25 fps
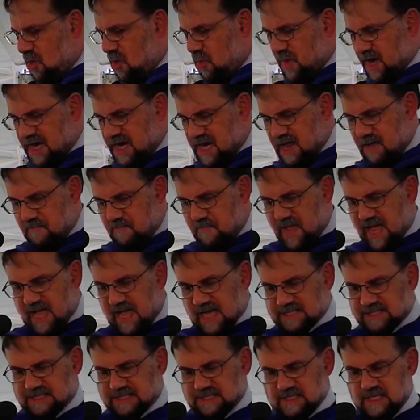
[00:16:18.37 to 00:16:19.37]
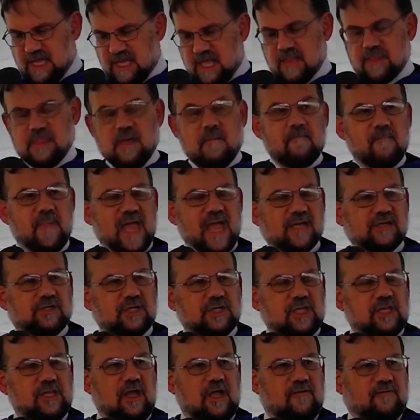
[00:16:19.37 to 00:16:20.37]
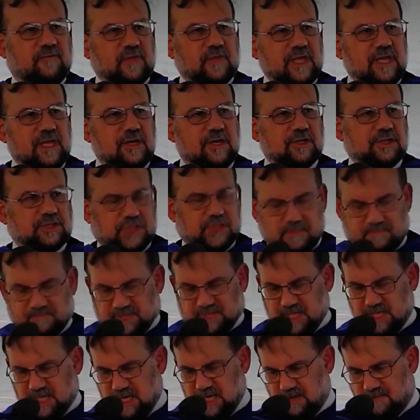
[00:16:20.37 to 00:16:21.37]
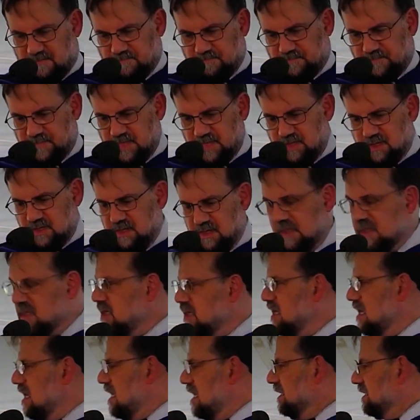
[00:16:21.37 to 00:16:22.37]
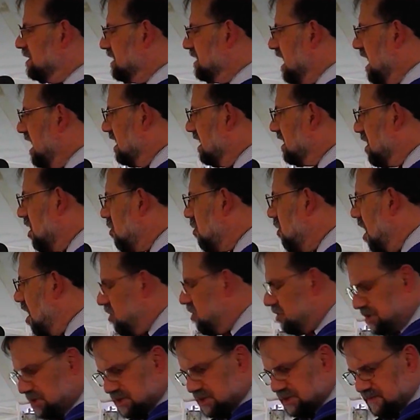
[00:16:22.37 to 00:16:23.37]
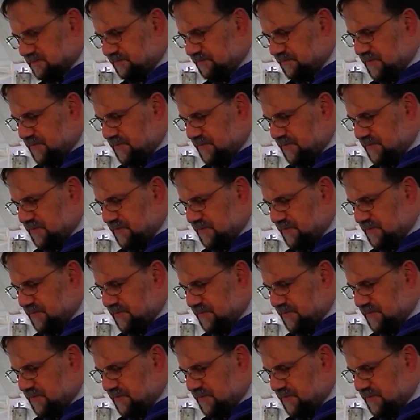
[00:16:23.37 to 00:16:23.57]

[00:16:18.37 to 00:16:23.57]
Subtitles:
when he passed the mantle of leadership to him. He said, quote,